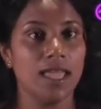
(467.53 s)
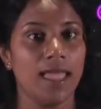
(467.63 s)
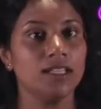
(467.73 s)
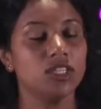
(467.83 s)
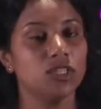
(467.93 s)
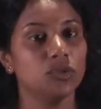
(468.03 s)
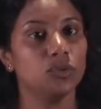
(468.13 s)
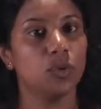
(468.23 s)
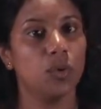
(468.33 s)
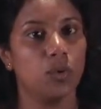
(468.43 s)

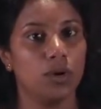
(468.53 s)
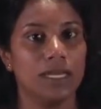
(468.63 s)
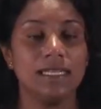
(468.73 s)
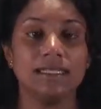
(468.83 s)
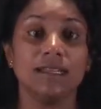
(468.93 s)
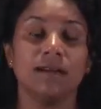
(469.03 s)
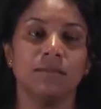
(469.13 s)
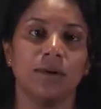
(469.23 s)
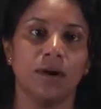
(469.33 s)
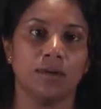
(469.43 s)
H2O is a
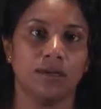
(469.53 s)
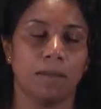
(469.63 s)
compound.